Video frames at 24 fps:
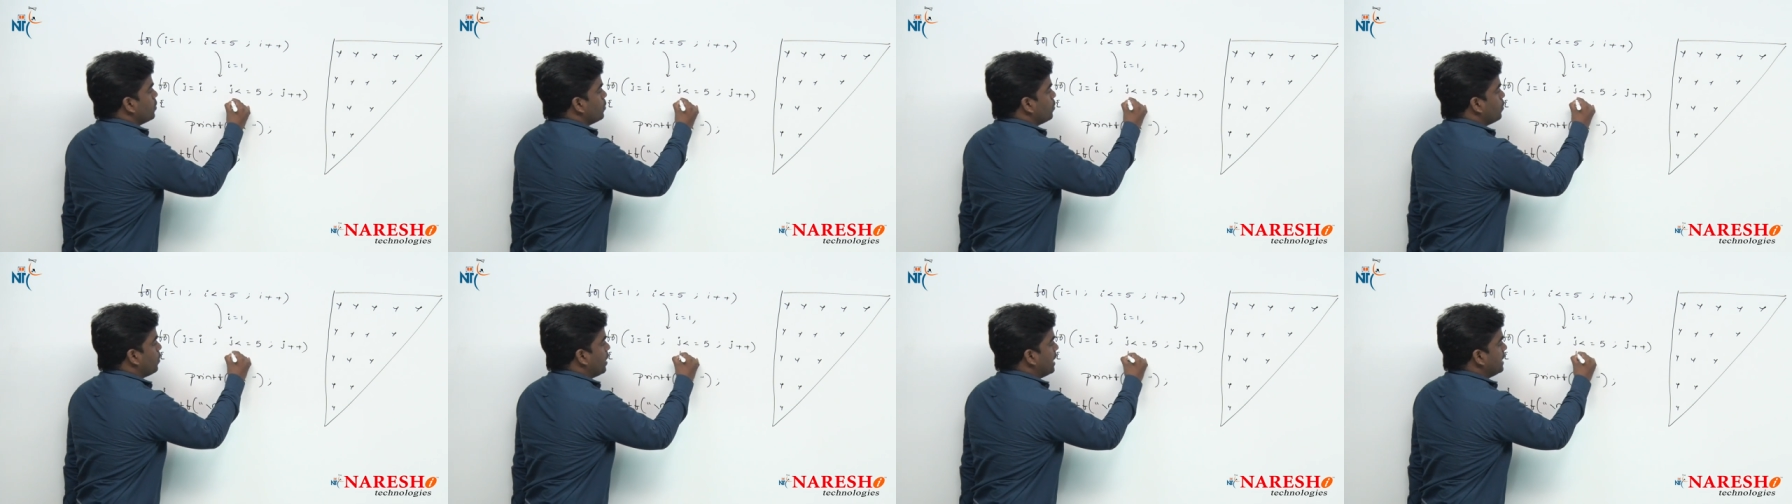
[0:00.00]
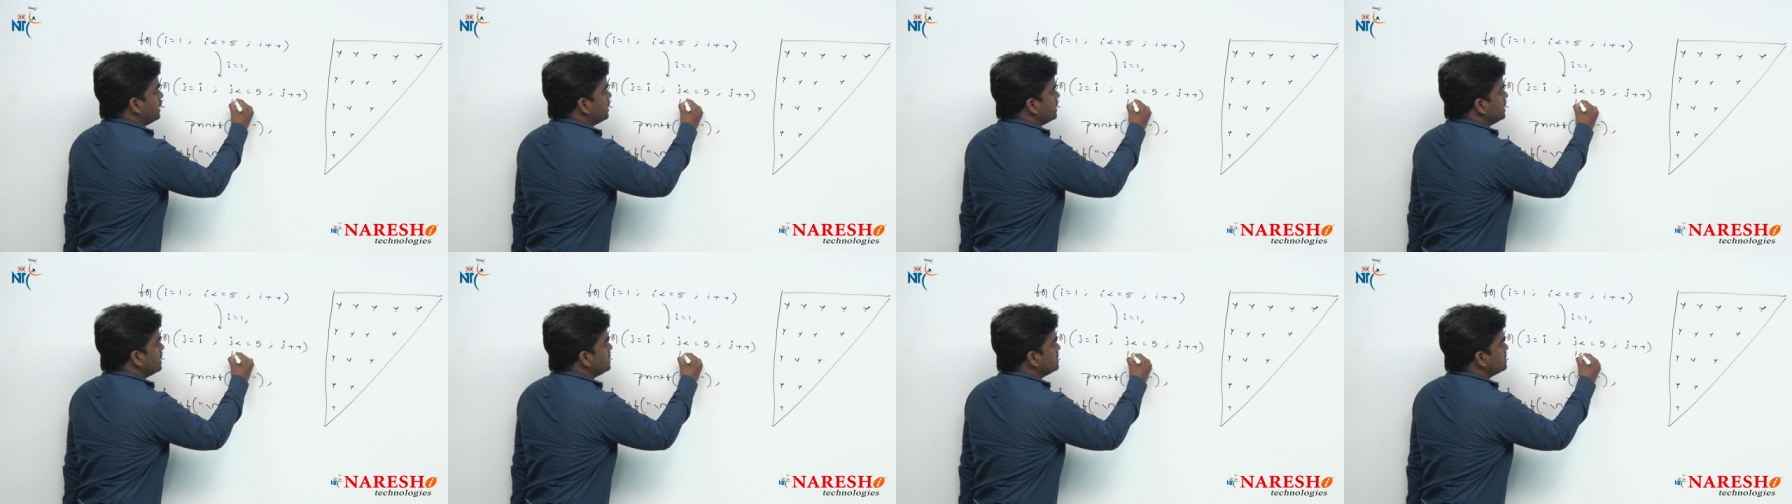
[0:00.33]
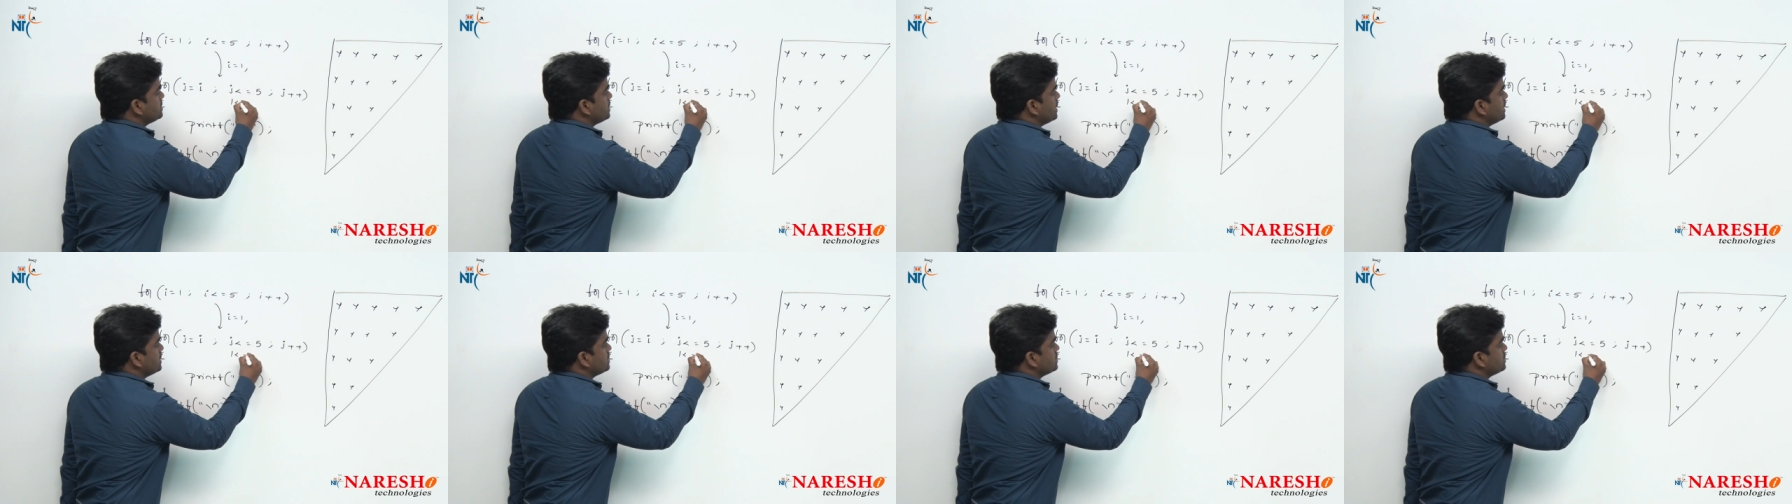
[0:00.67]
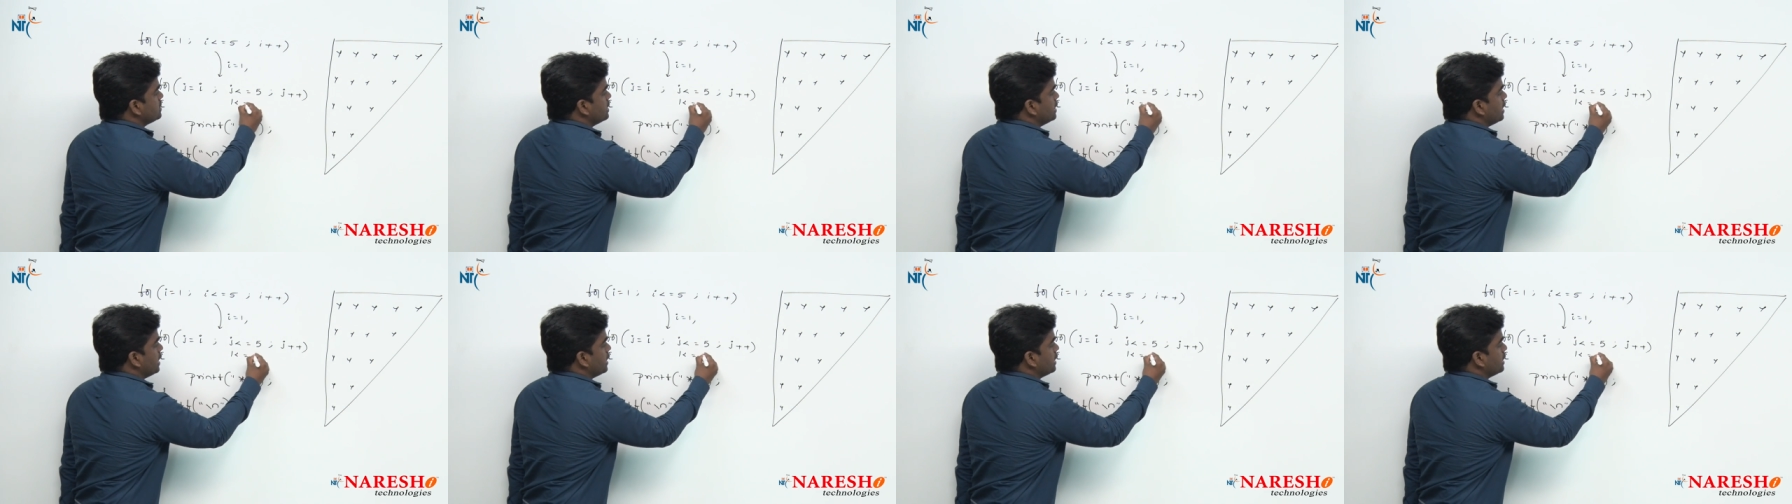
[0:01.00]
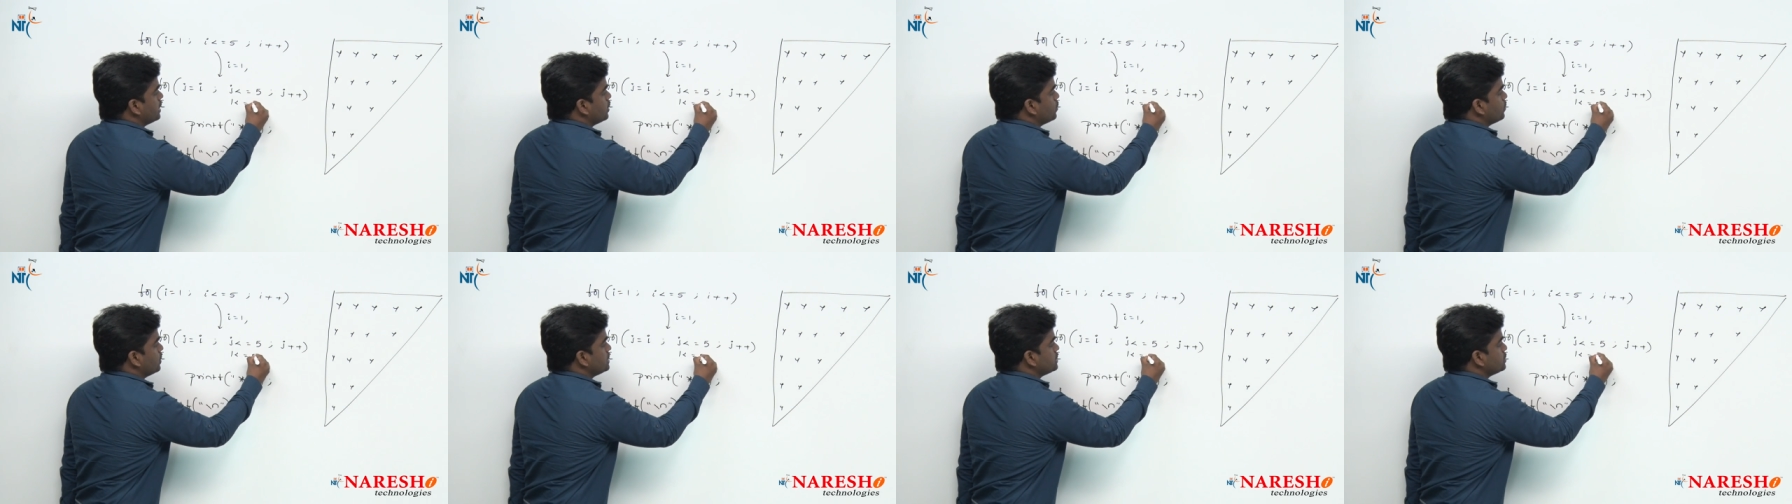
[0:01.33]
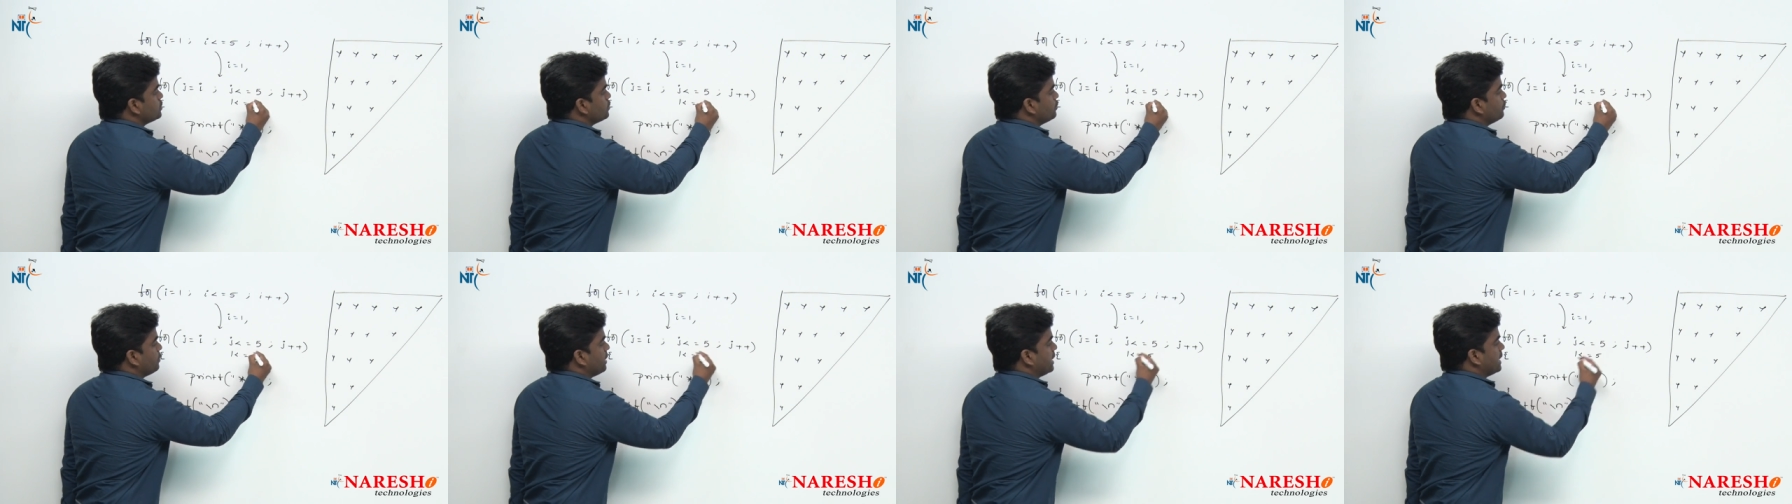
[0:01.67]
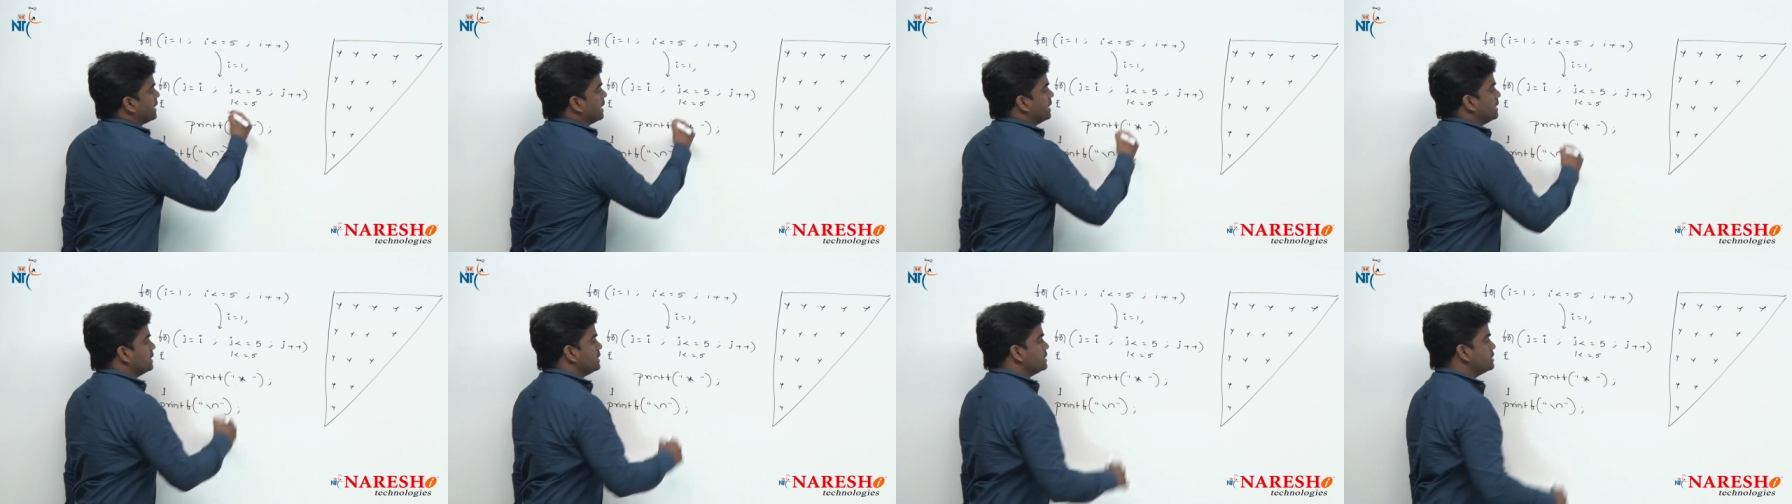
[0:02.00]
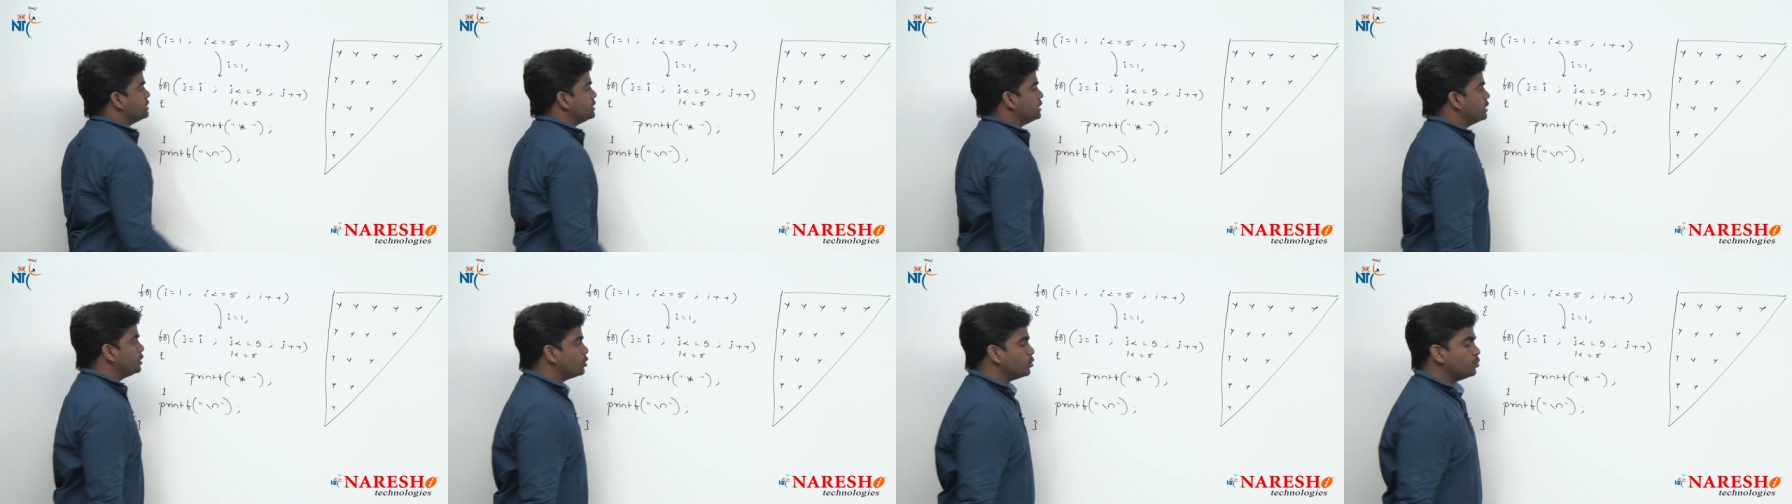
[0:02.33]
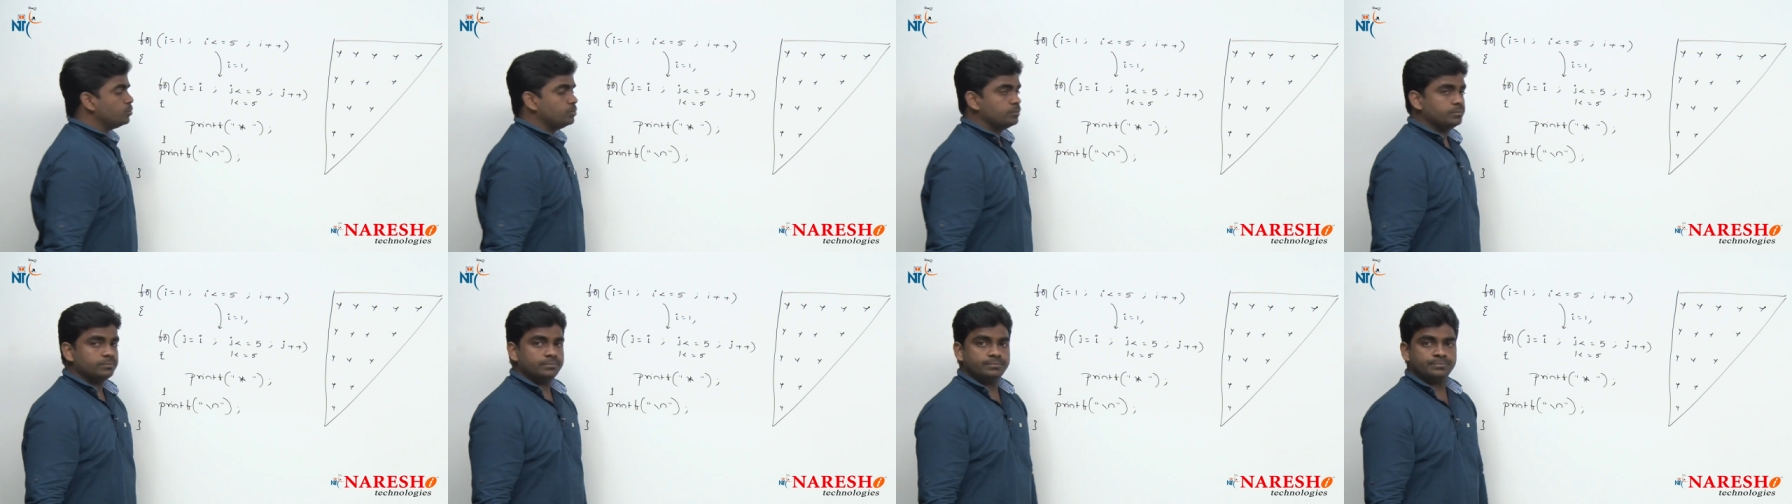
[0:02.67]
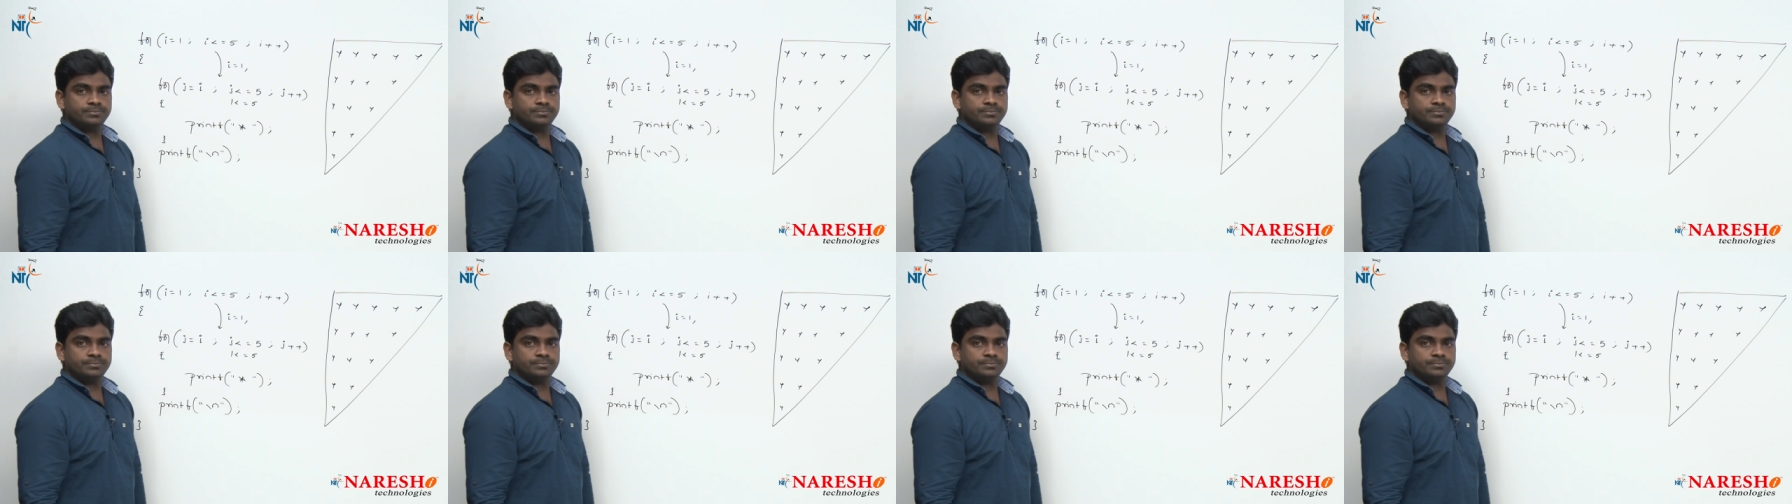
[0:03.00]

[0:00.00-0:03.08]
1 is less than or equals to 5, condition true.